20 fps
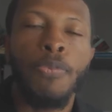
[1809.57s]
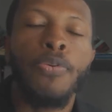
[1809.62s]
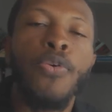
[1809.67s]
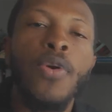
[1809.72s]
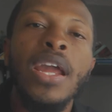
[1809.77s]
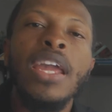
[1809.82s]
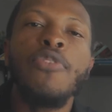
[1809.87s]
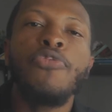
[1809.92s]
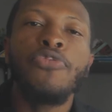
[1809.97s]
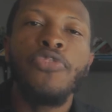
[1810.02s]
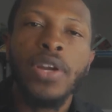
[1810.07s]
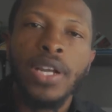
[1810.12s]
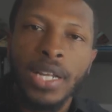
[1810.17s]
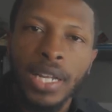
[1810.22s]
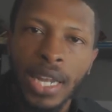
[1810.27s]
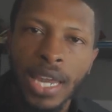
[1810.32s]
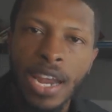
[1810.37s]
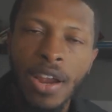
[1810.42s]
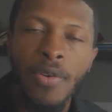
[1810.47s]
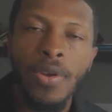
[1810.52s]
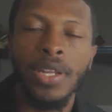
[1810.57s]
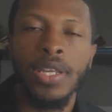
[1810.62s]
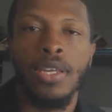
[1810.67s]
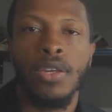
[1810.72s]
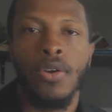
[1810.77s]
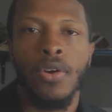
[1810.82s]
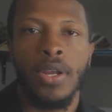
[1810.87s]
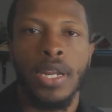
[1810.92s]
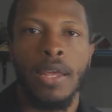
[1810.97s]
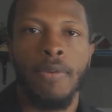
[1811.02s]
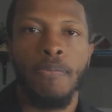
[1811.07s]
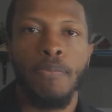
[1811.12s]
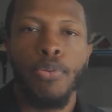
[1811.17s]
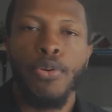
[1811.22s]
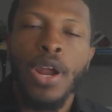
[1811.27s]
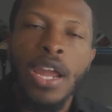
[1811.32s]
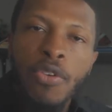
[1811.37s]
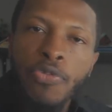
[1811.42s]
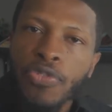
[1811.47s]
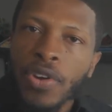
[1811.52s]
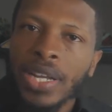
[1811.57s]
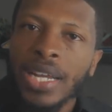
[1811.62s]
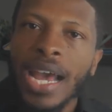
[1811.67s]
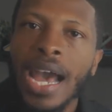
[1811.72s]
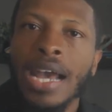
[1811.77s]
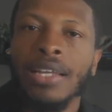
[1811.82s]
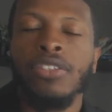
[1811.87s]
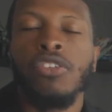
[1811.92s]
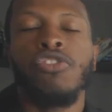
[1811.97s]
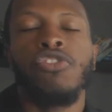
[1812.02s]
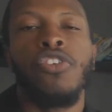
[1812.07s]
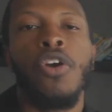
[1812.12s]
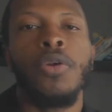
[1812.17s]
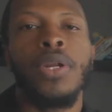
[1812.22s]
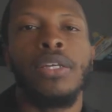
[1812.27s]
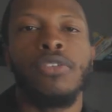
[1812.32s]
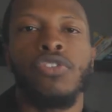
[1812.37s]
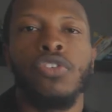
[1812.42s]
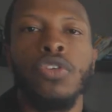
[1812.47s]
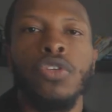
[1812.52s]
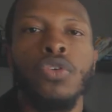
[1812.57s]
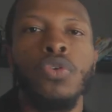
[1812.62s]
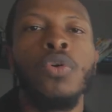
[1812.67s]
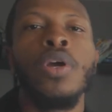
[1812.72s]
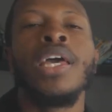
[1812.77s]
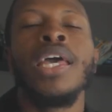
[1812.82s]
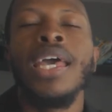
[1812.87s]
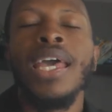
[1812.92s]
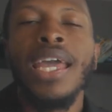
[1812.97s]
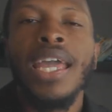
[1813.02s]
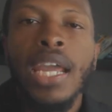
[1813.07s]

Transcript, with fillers: Pray for clarity on it. Pray for God to show that to you